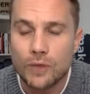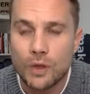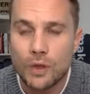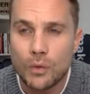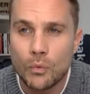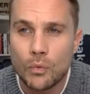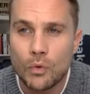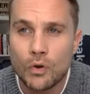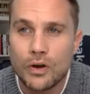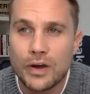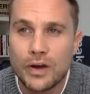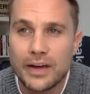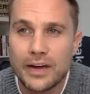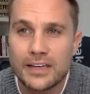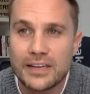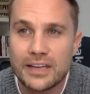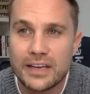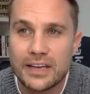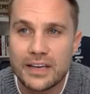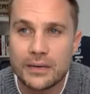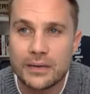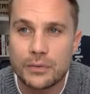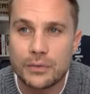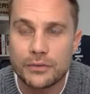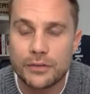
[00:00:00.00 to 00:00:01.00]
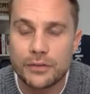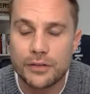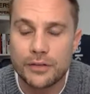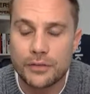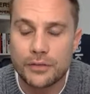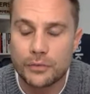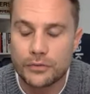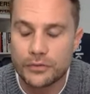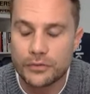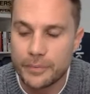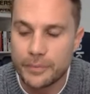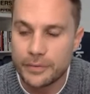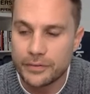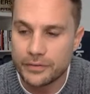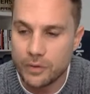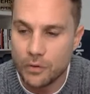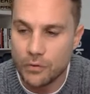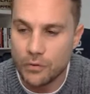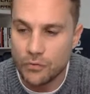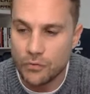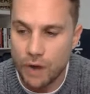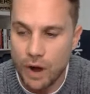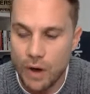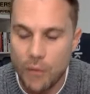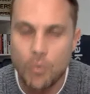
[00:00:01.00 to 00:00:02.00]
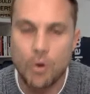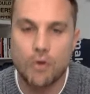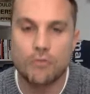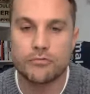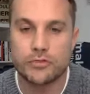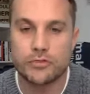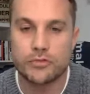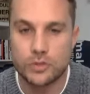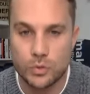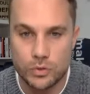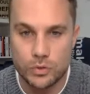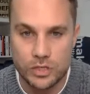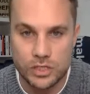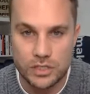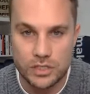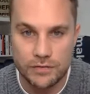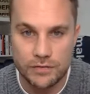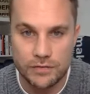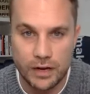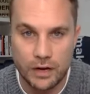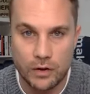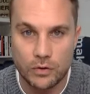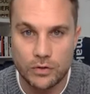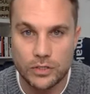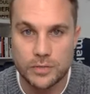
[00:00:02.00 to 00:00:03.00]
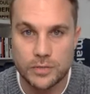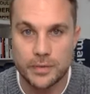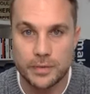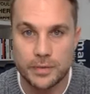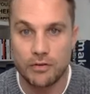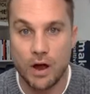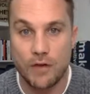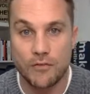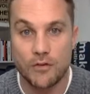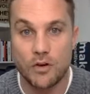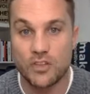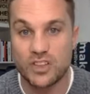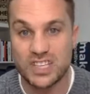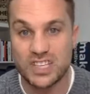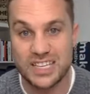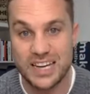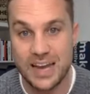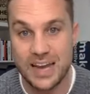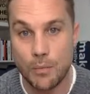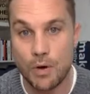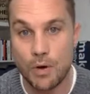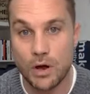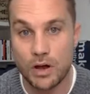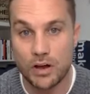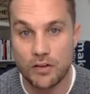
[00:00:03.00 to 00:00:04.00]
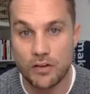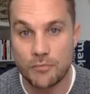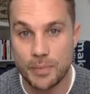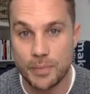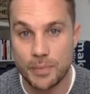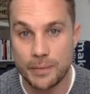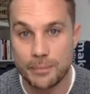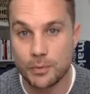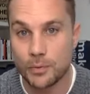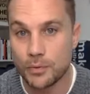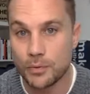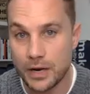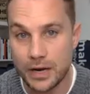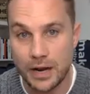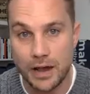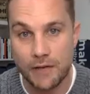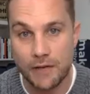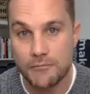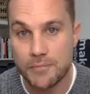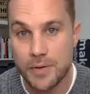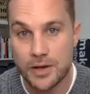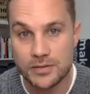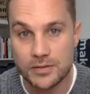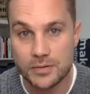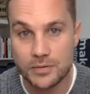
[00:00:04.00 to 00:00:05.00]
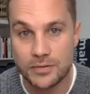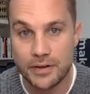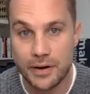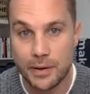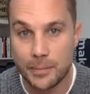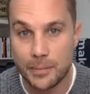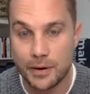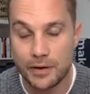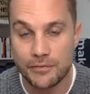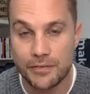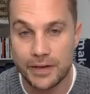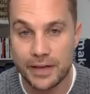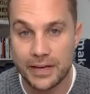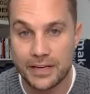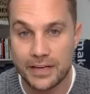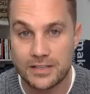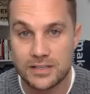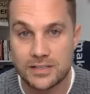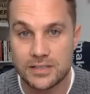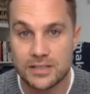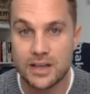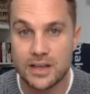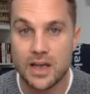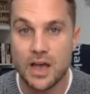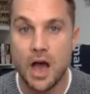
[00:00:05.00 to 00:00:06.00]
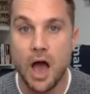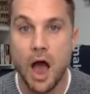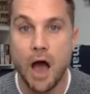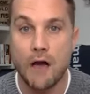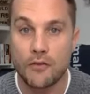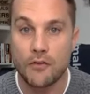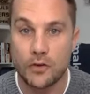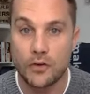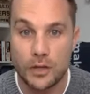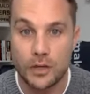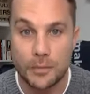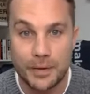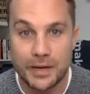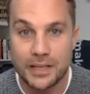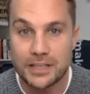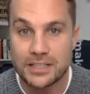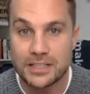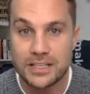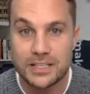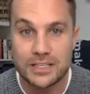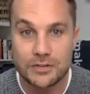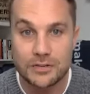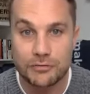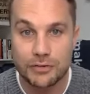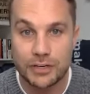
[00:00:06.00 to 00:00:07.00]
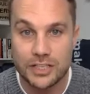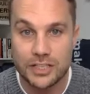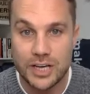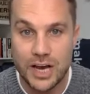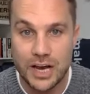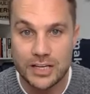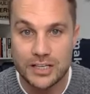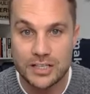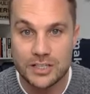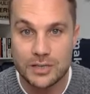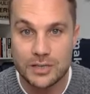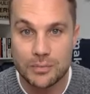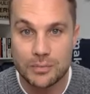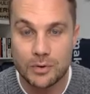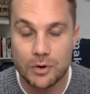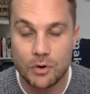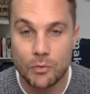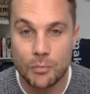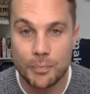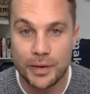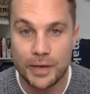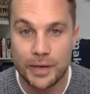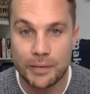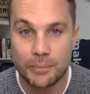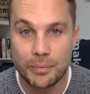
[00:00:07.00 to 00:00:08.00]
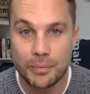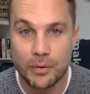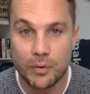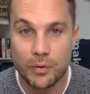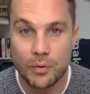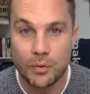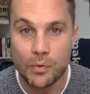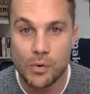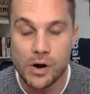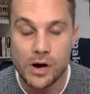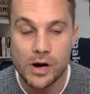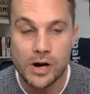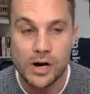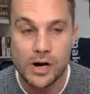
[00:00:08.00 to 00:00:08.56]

what I did was I thought to myself, right, what resources have I got to me? Right, I've got this network of people that love personal development events. I've got the ability to reach out to some cool people.